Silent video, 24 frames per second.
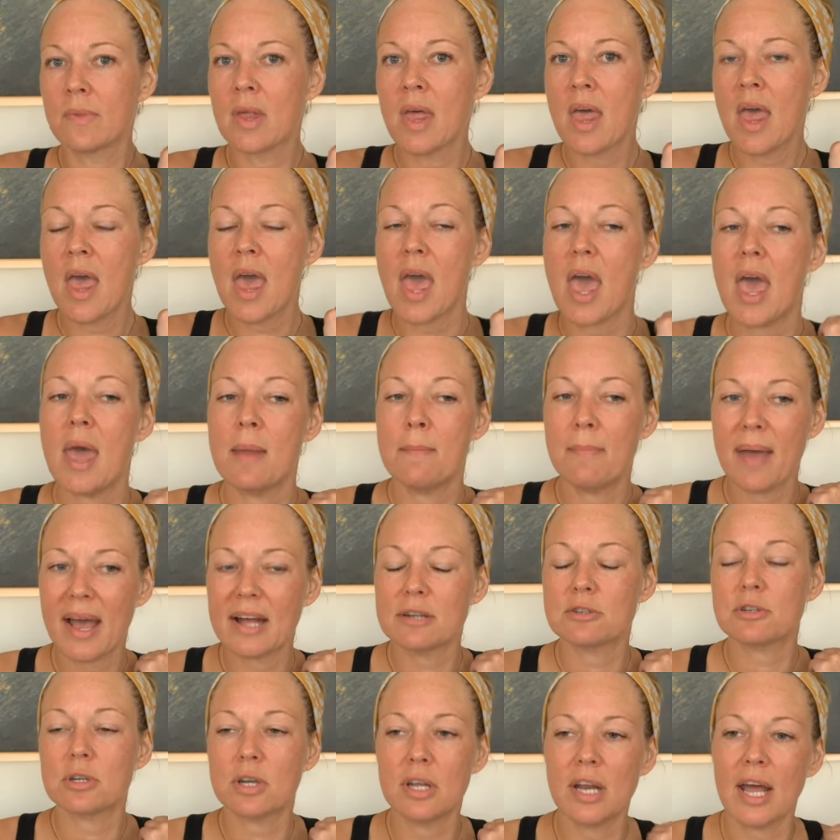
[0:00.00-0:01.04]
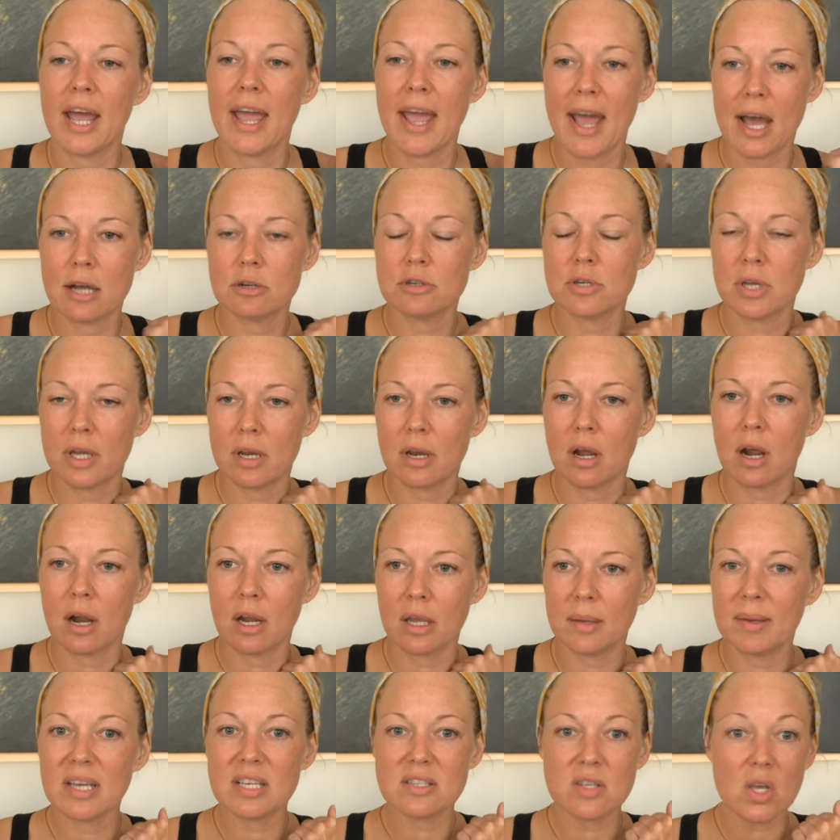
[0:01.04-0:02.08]
And Patrick and I actually had an
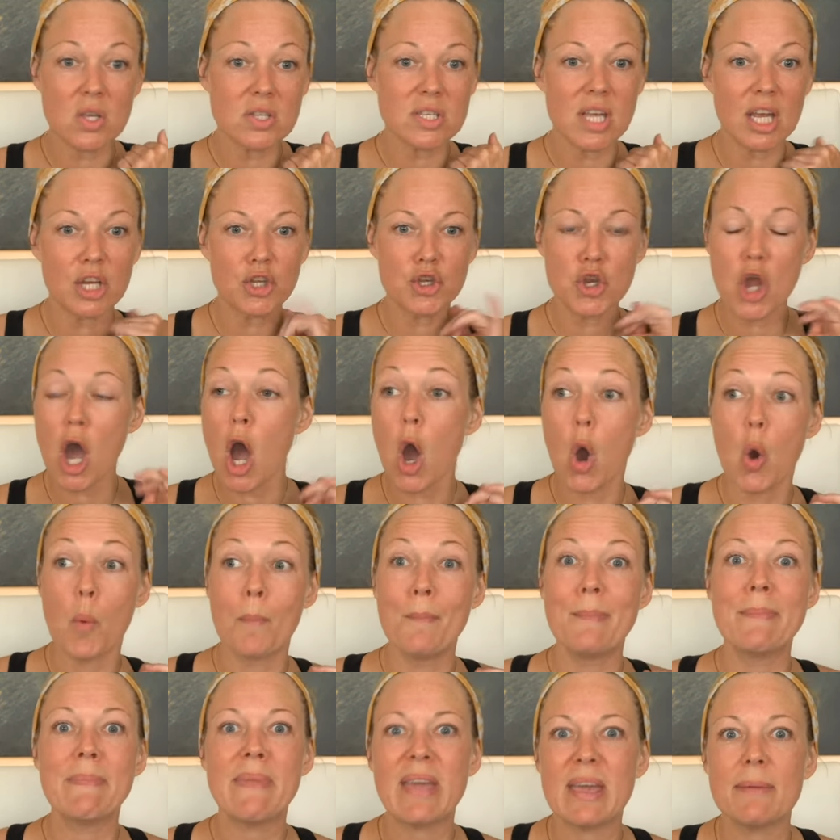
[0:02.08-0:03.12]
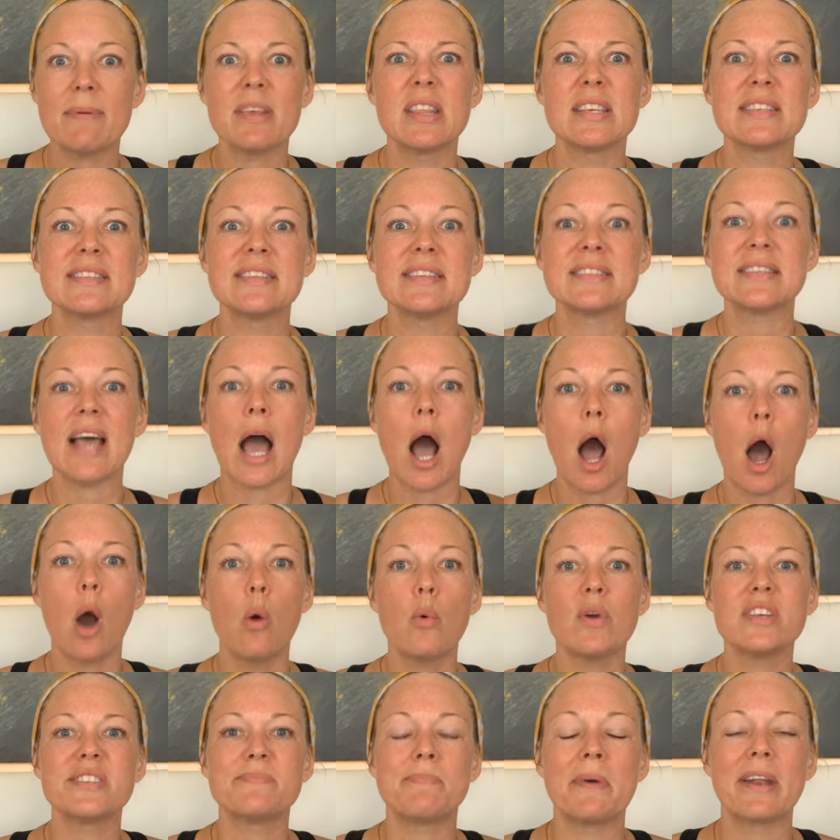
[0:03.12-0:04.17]
argument because I was like, no, maybe this has
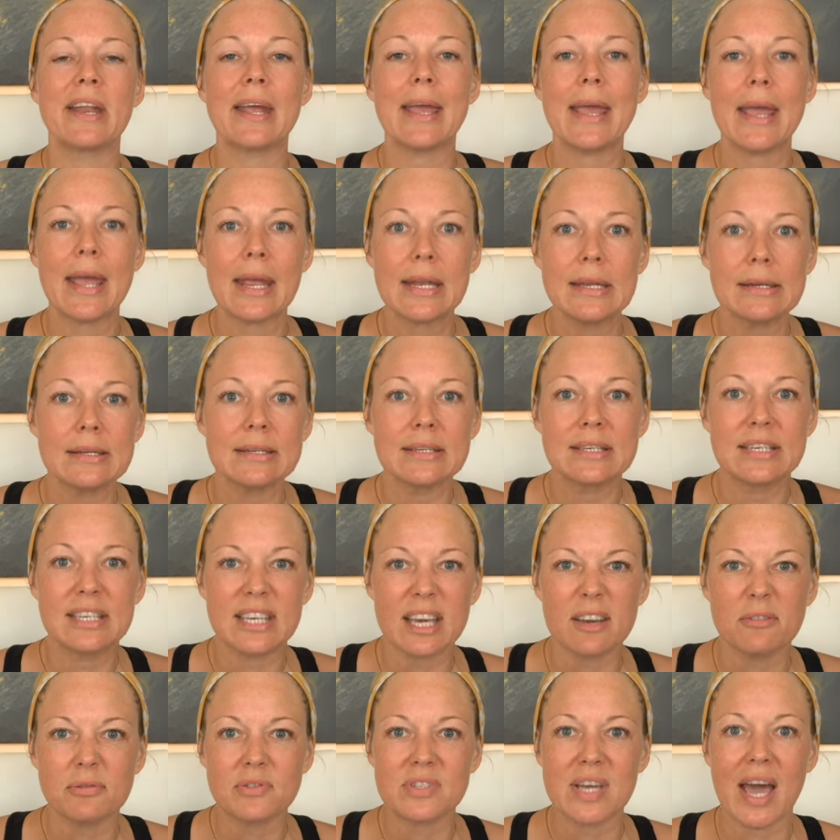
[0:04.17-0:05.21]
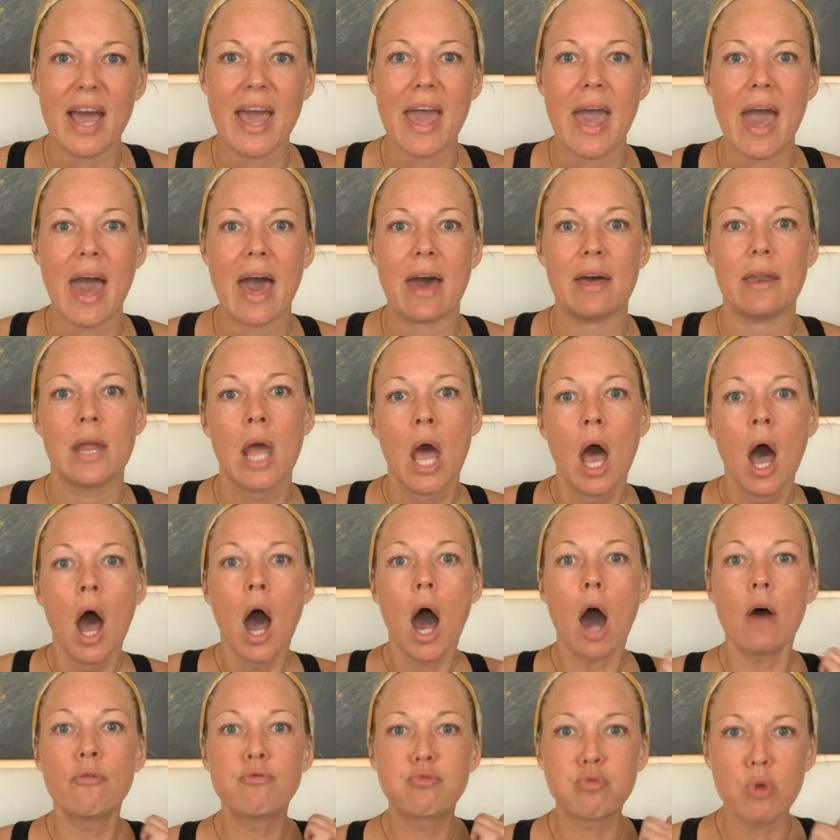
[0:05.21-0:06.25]
always been a hidden gift I had
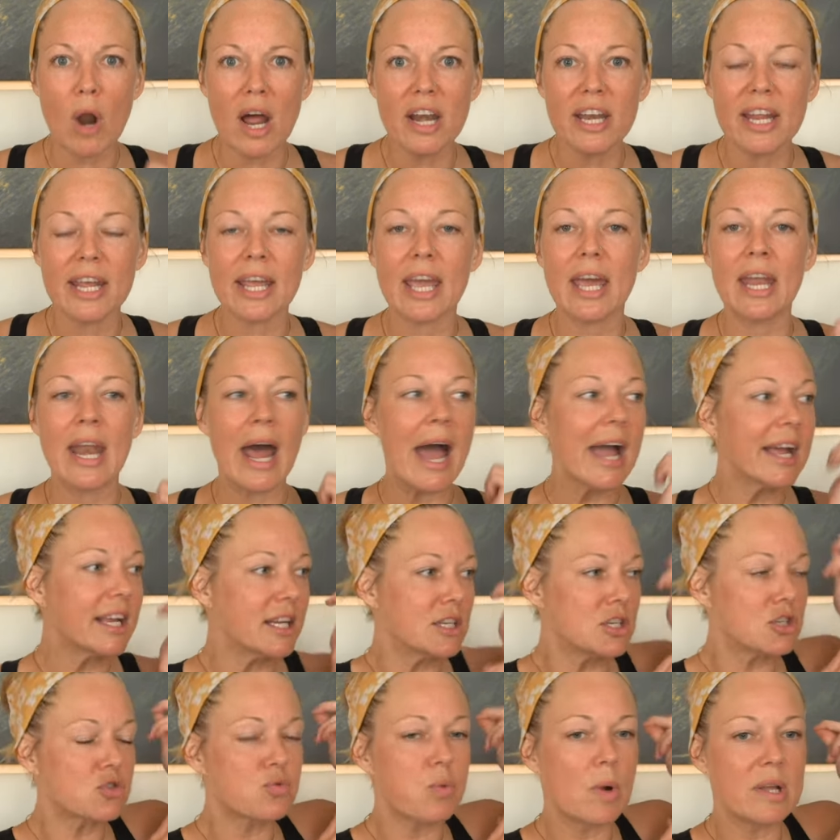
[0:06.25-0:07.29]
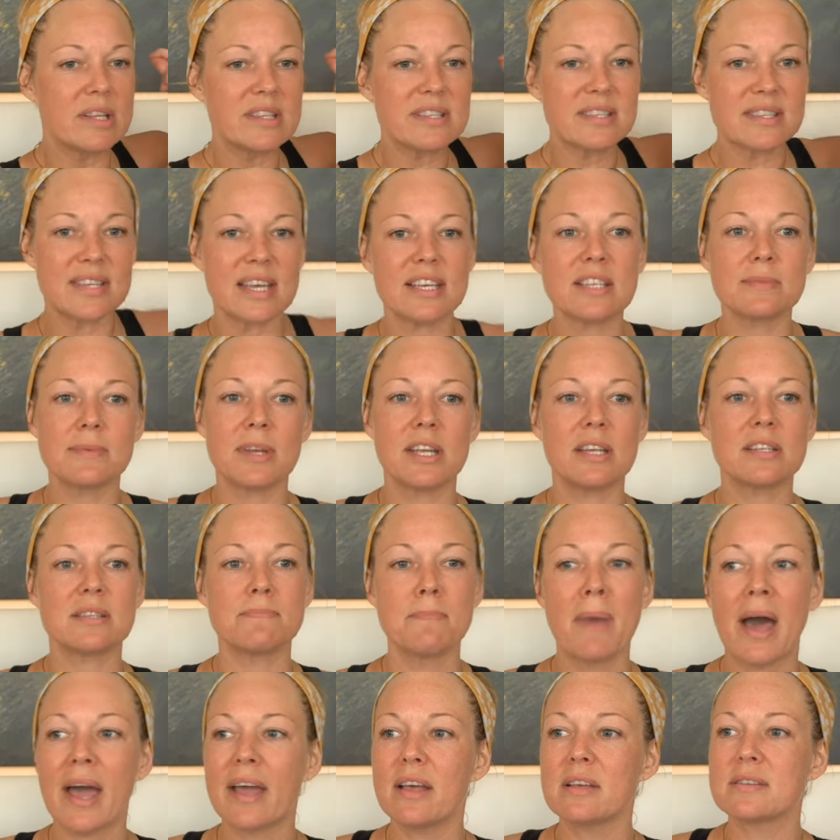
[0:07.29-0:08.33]
of running and I can just run 6-minute
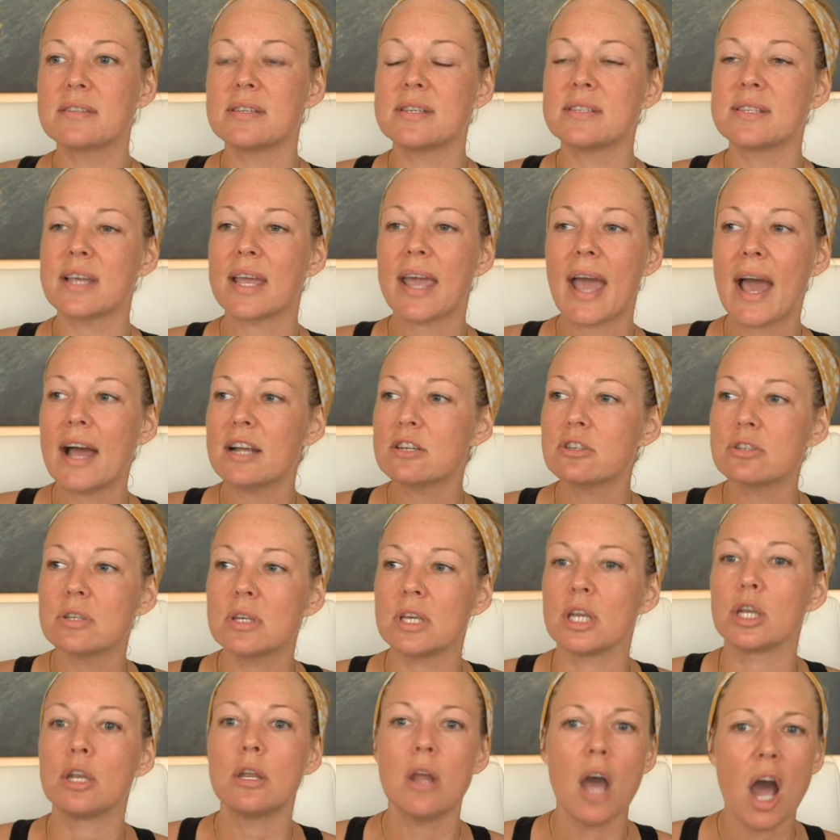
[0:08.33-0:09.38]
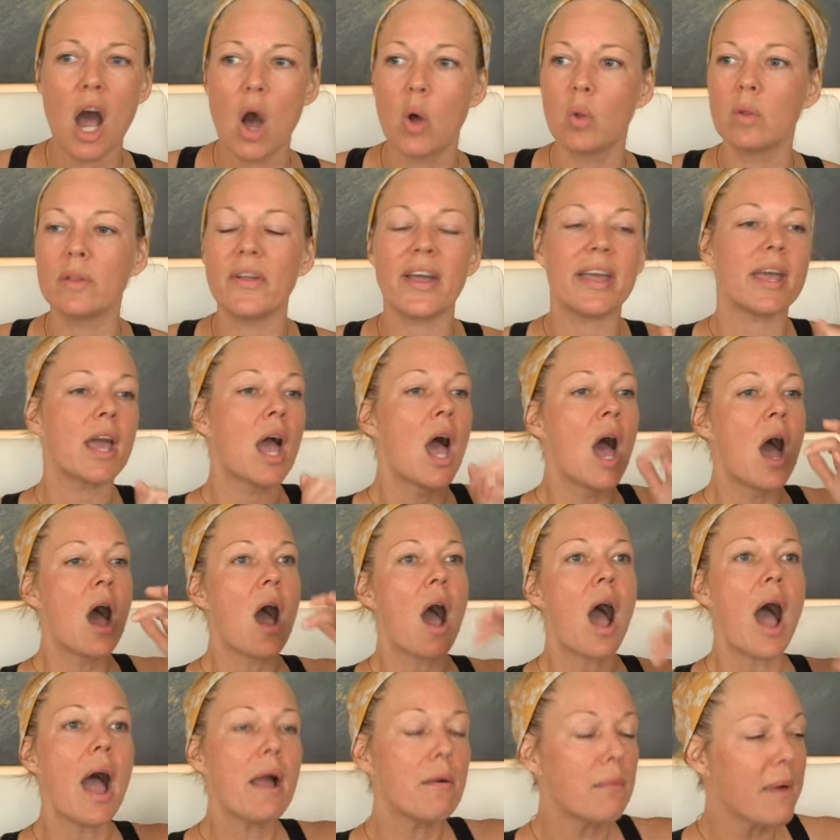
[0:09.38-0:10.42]
miles. And he's like, Ashley, no, like
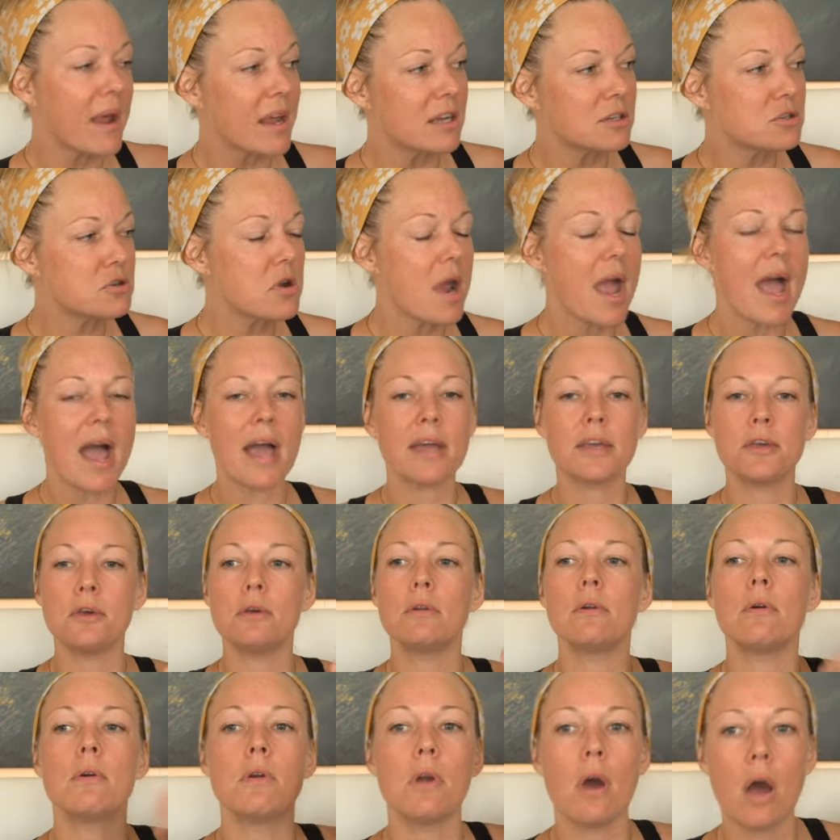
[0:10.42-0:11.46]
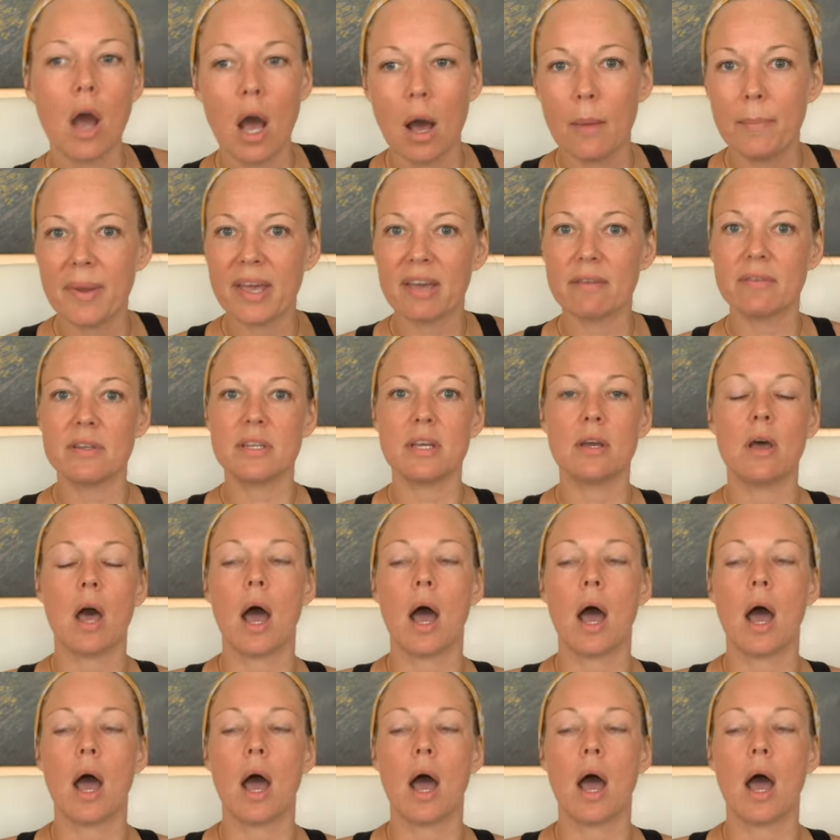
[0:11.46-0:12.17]
I ran track. You don't know how big of a deal.